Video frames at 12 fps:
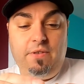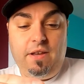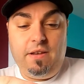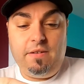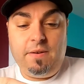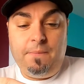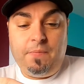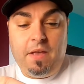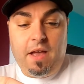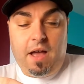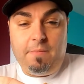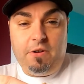these.
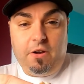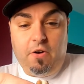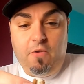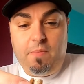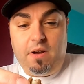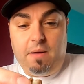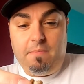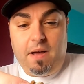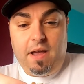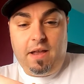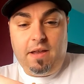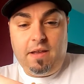I'm gonna open up
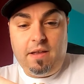my...